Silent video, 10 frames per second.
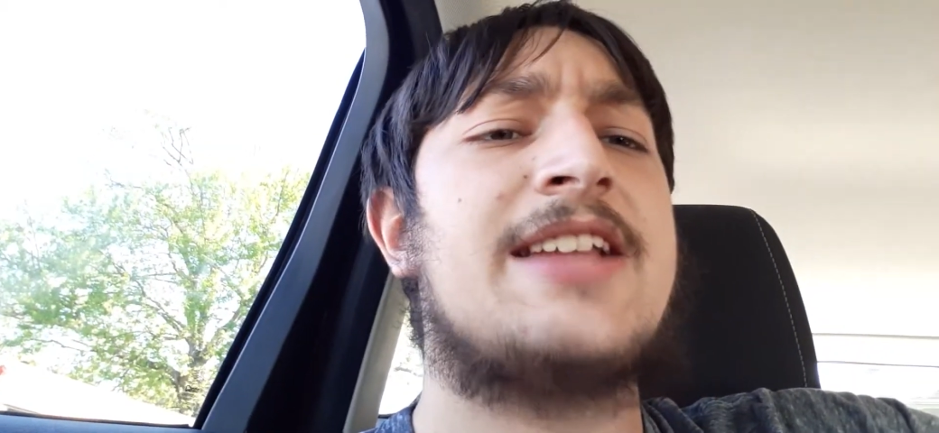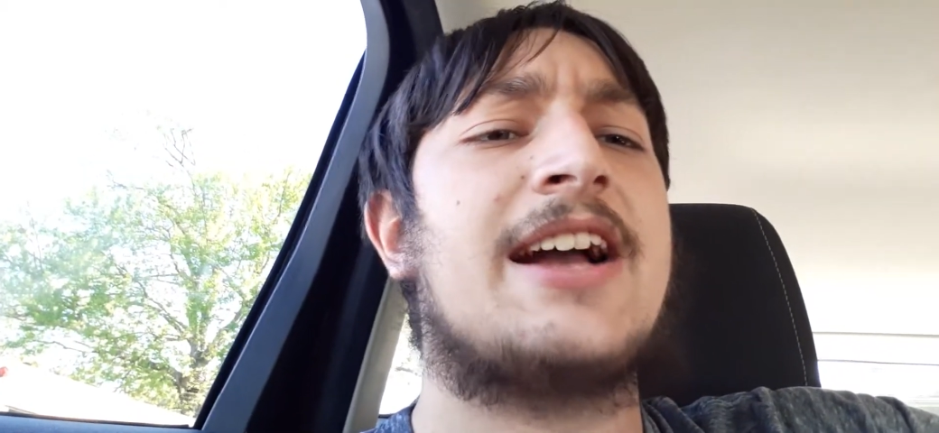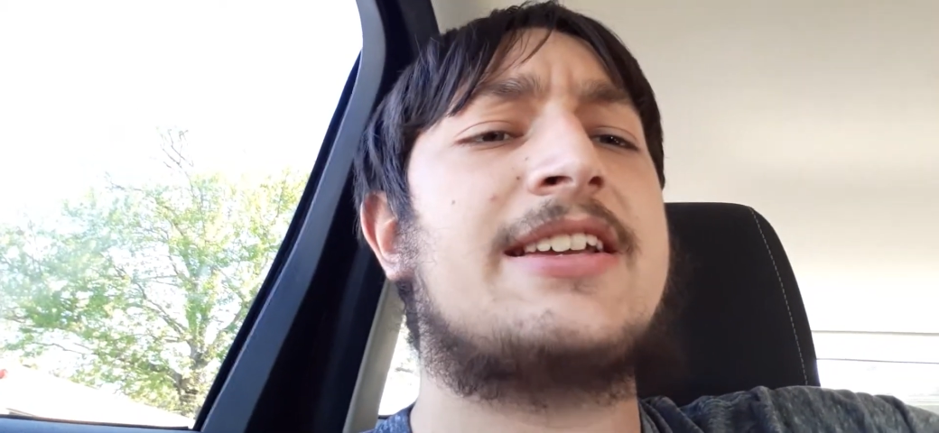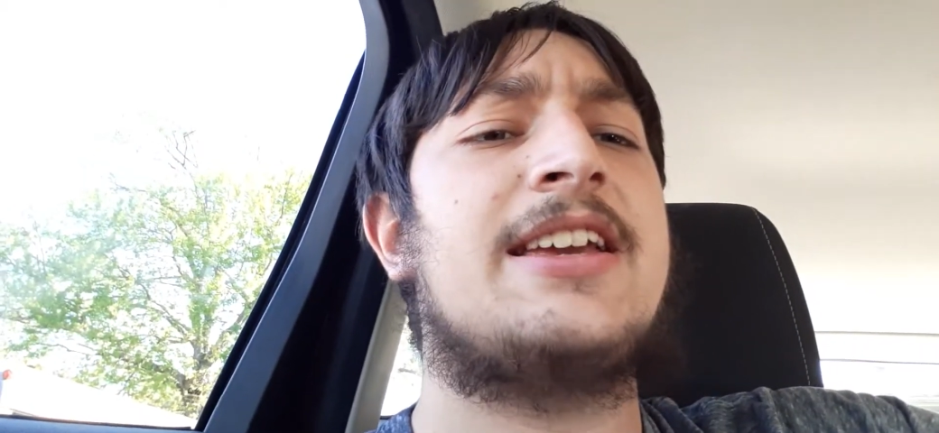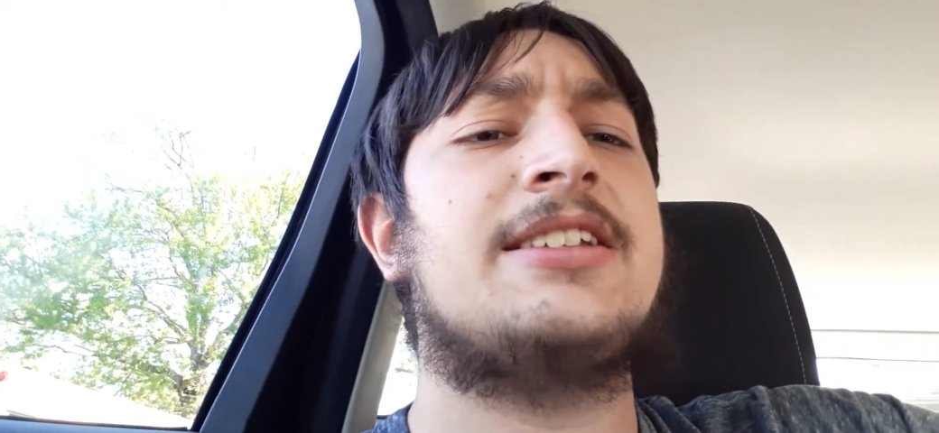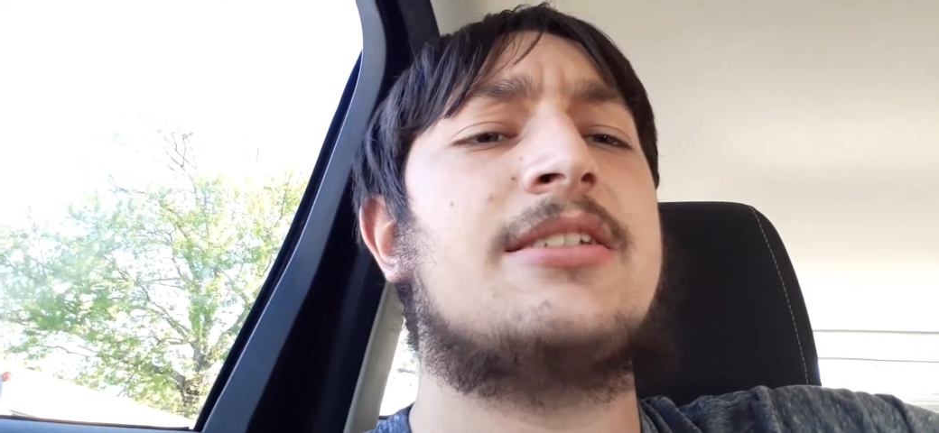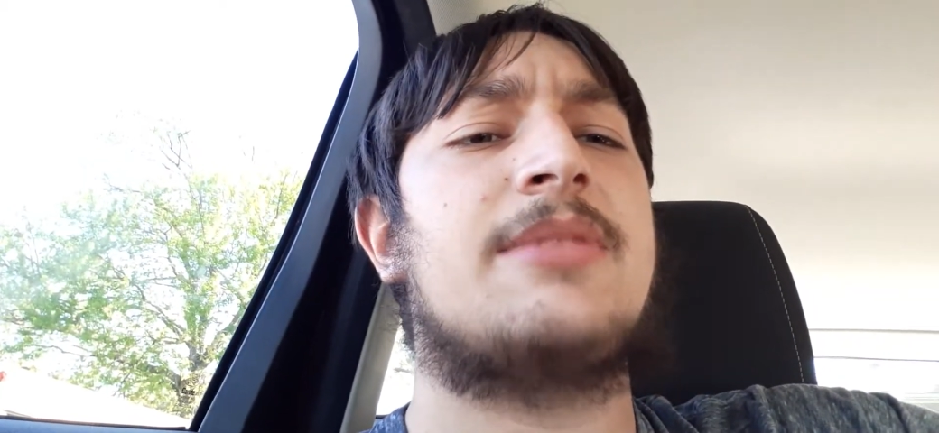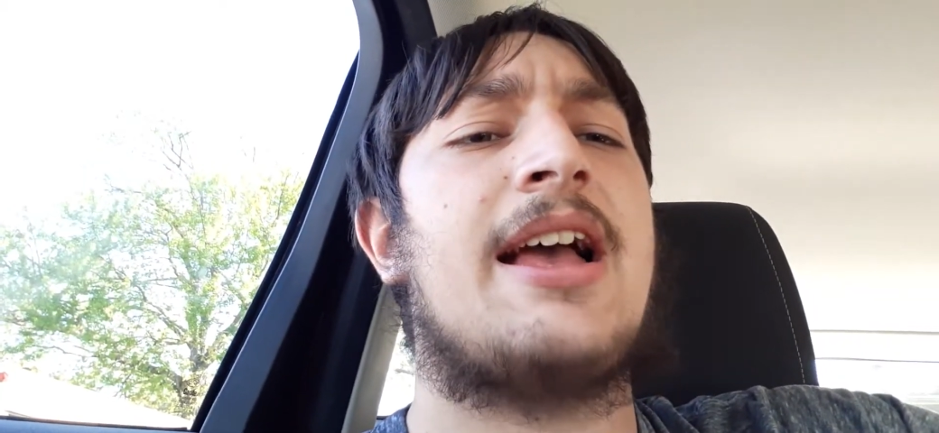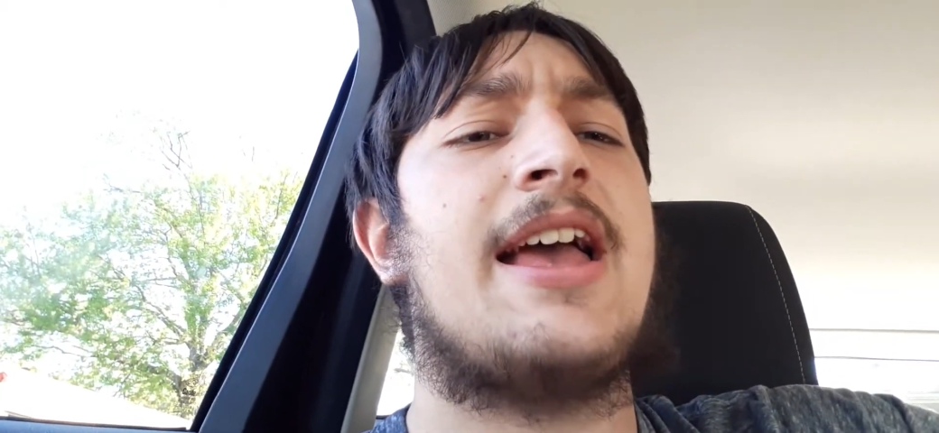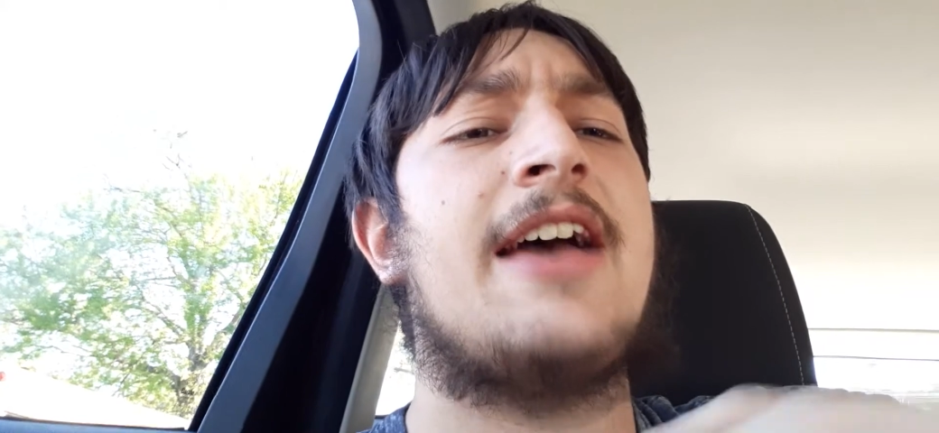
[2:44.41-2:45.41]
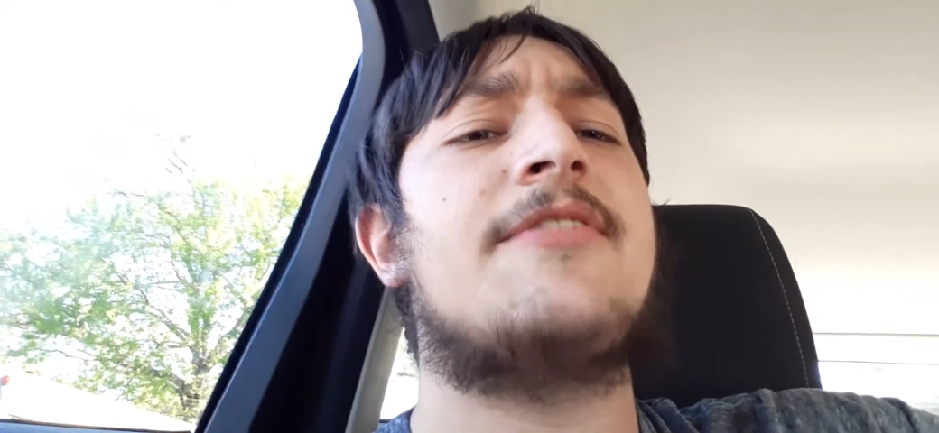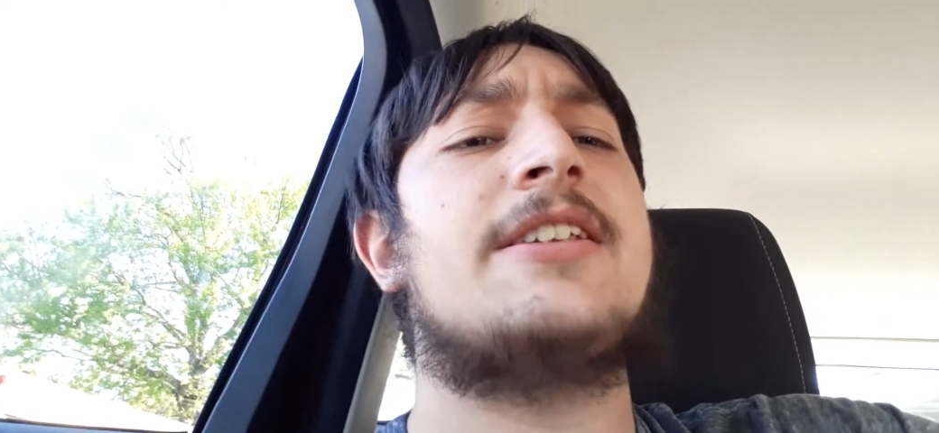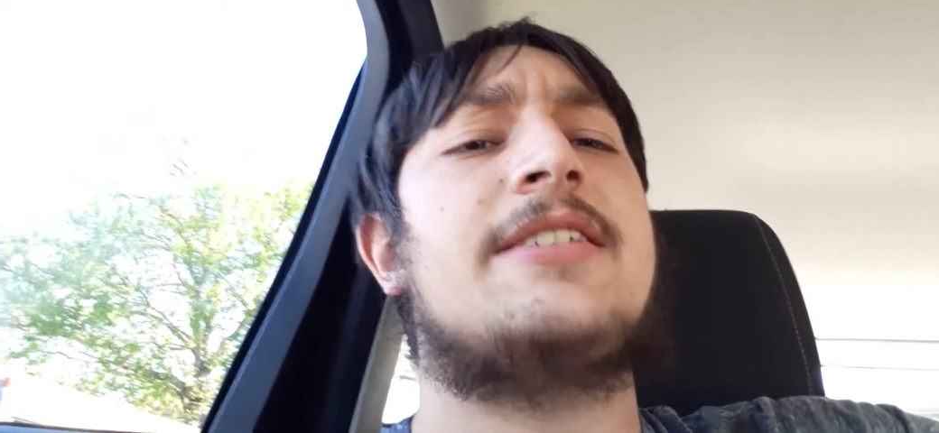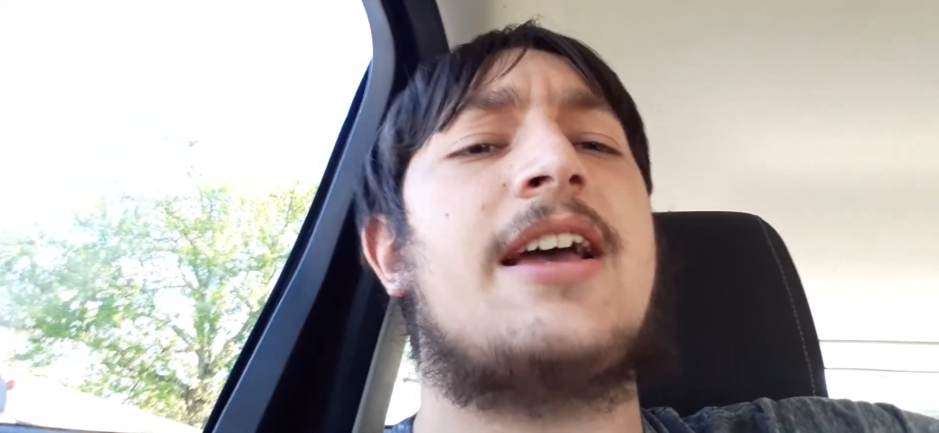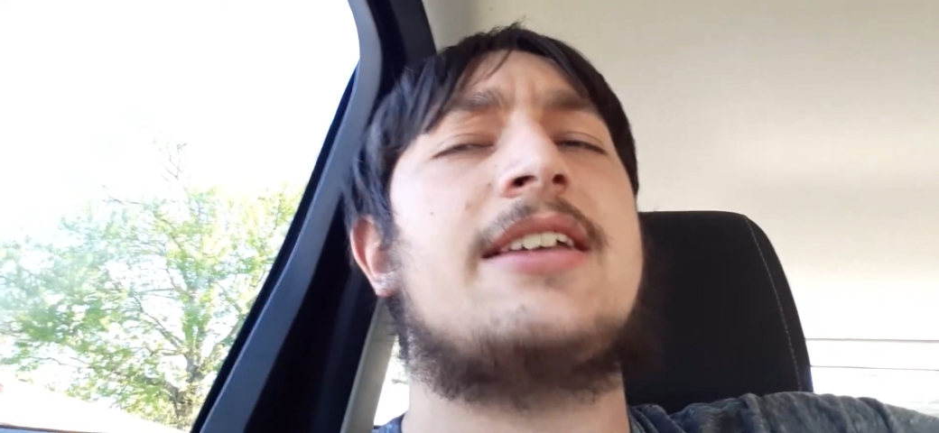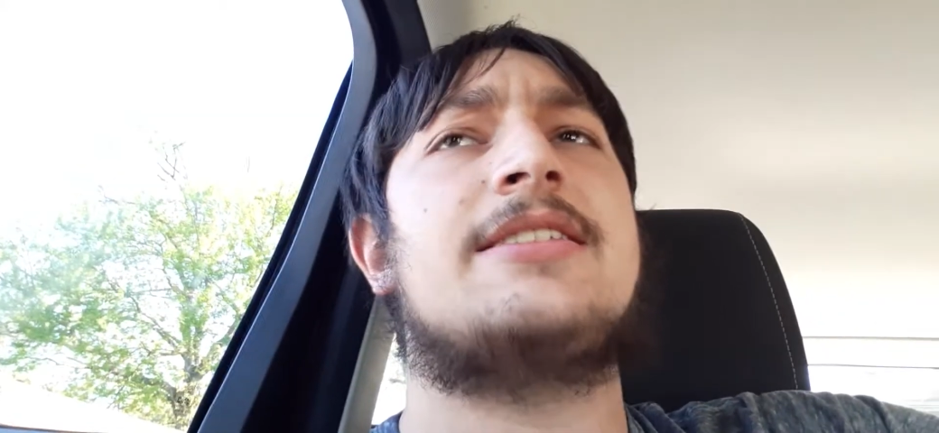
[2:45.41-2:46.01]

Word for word: that kingdom, that heaven that,